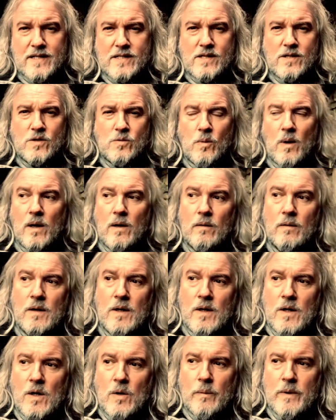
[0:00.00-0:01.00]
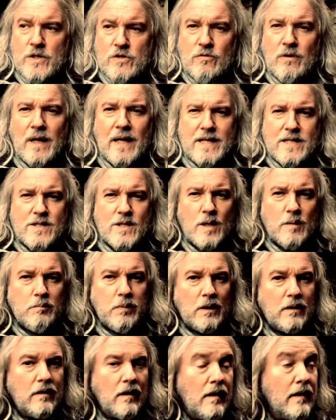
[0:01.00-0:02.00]
as well, which relates to the
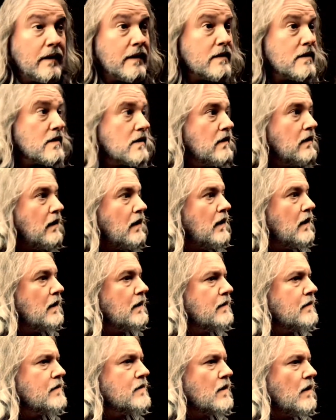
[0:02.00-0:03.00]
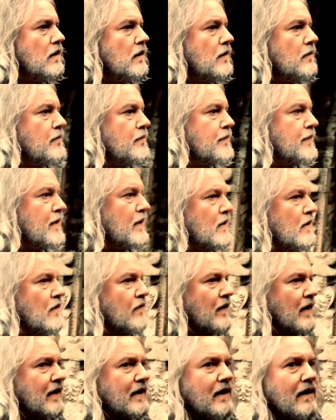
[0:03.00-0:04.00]
bloodlines and
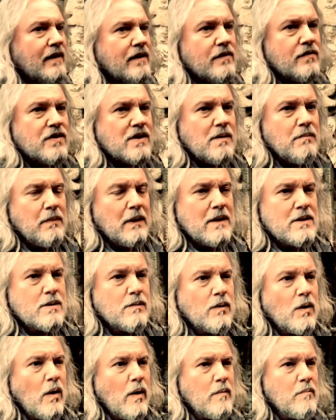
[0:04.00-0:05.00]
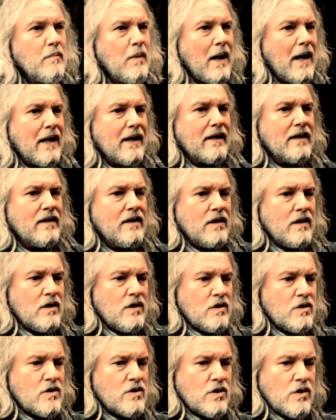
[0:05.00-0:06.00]
that kind of symbolism going back
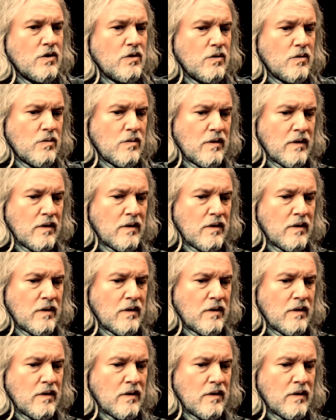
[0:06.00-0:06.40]
to